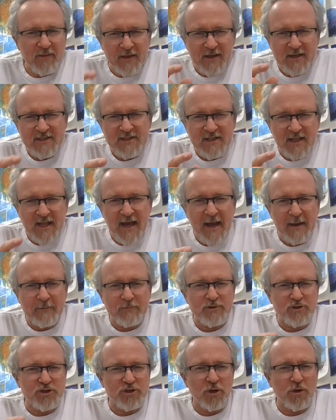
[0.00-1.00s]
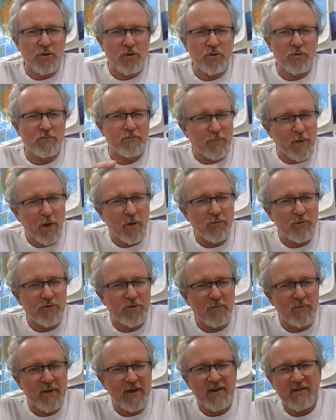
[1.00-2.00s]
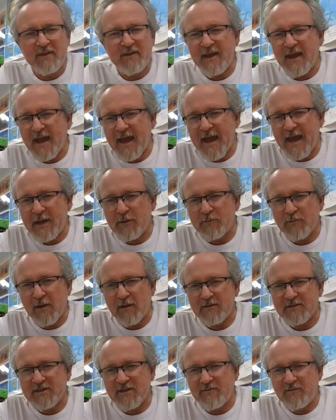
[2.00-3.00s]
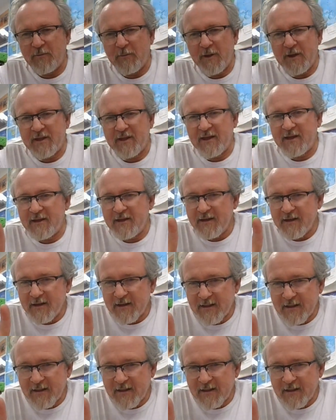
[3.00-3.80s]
This lab showed both humidity and relative humidity.